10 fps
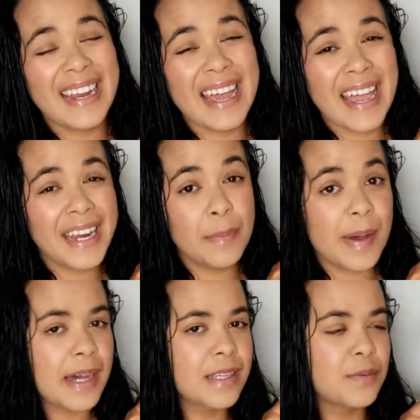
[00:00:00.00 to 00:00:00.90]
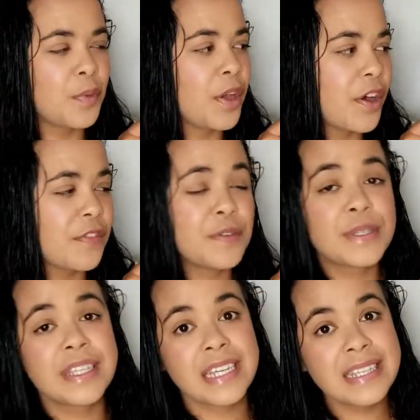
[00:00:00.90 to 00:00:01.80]
80 bucks, and we got it for
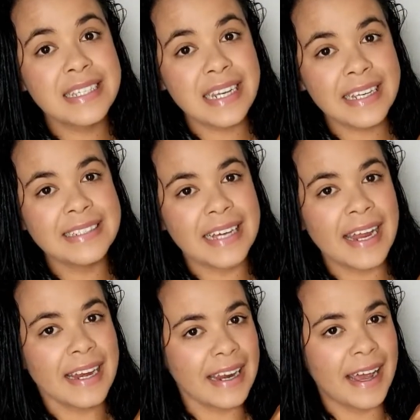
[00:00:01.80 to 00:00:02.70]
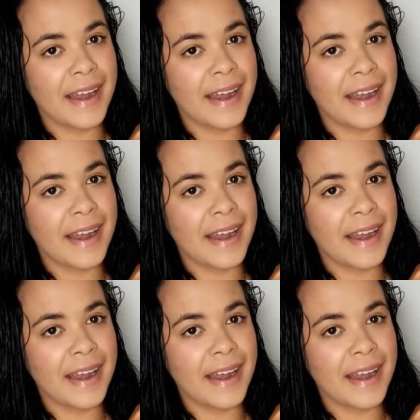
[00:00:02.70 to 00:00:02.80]
16.99.